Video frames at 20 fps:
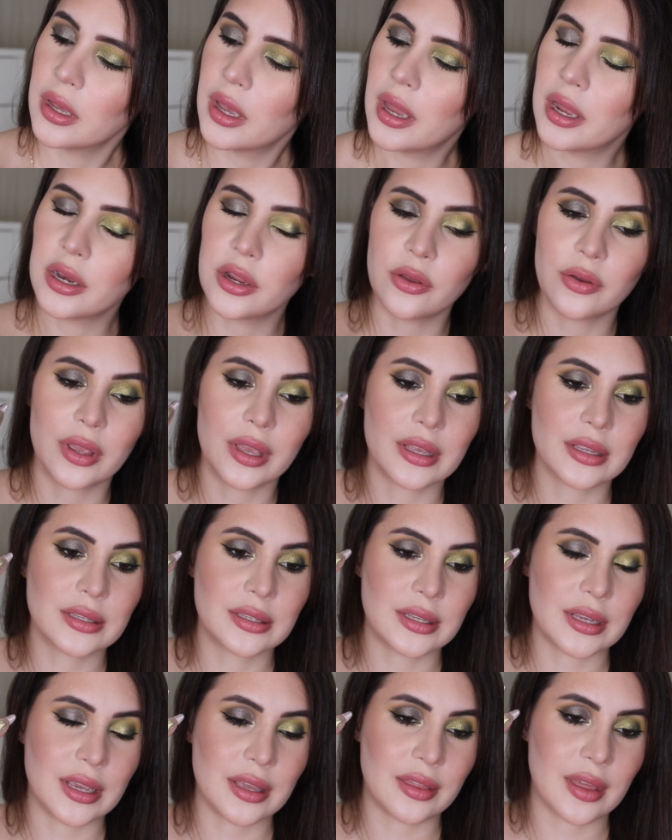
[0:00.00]
and you can
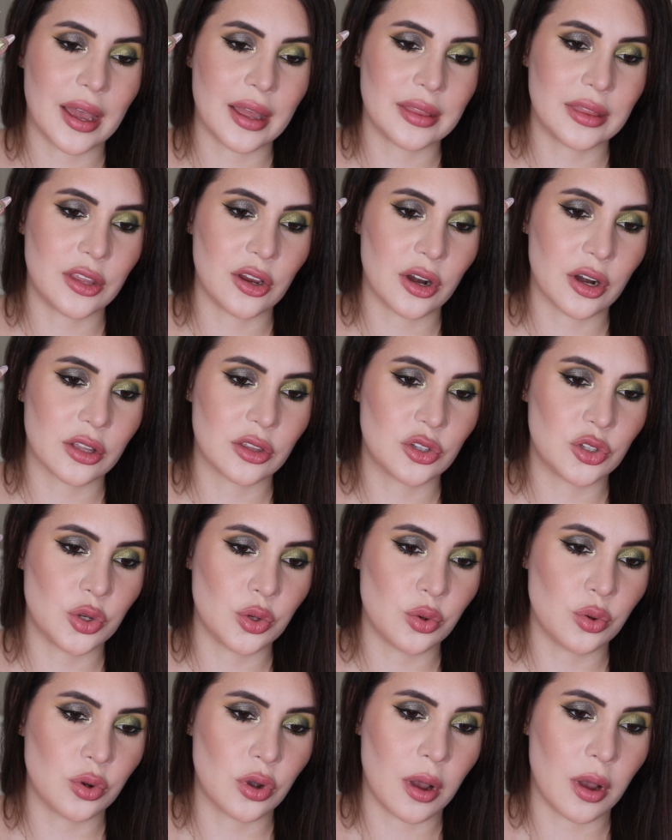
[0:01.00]
see that they're two